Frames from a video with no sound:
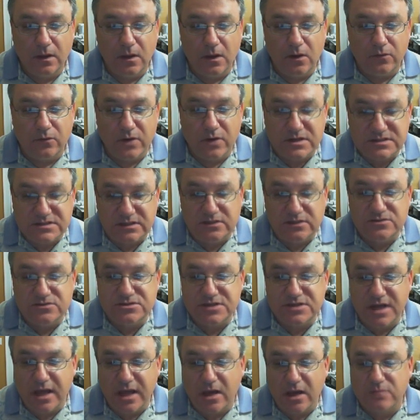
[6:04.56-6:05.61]

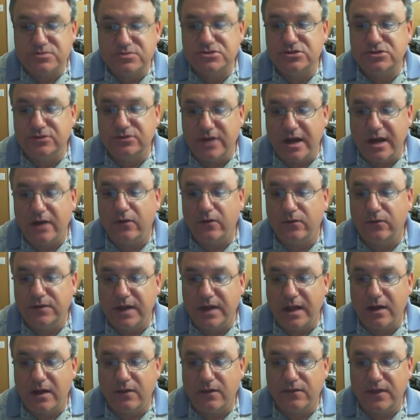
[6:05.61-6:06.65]
Resolution helps to narrow
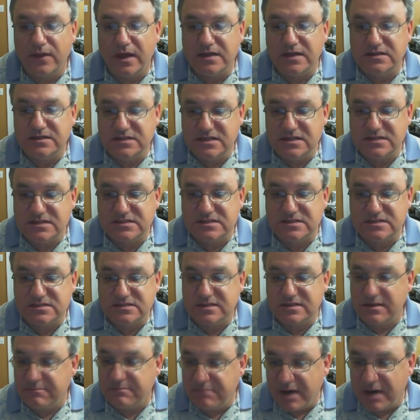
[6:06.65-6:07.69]
down that distance
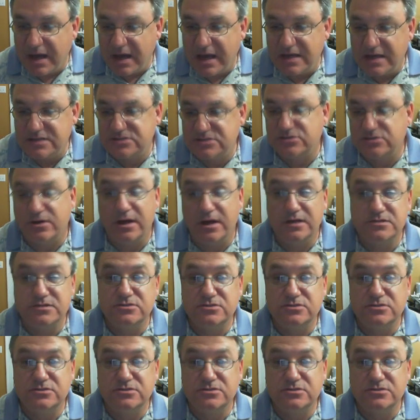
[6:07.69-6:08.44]
that bias tries